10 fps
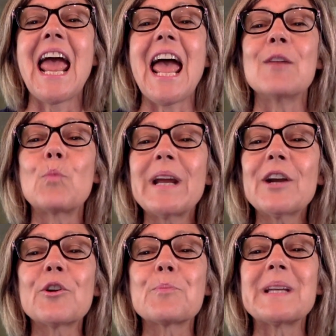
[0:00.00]
and we
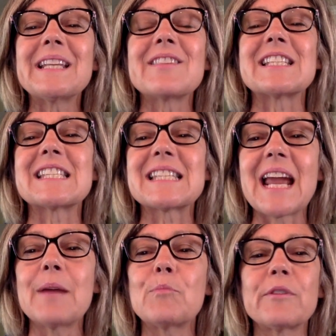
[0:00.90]
are to be the
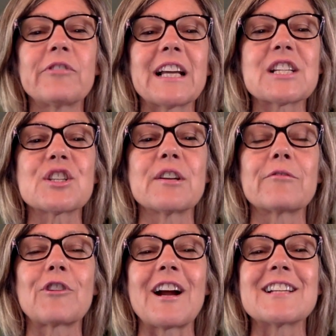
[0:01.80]
same reflection
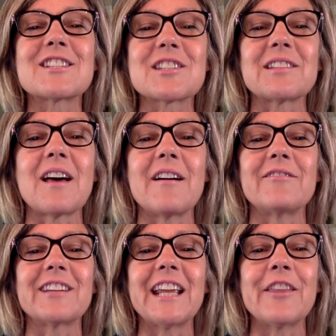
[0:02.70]
of Christ's
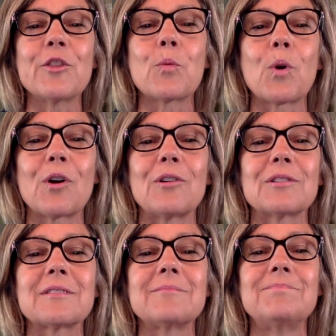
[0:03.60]
love in the
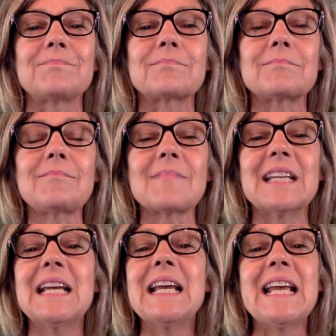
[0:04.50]
world.
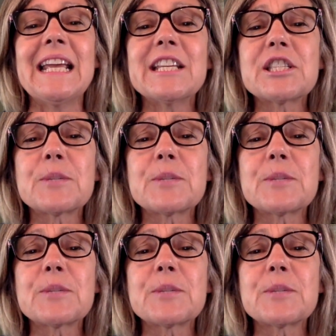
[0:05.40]
His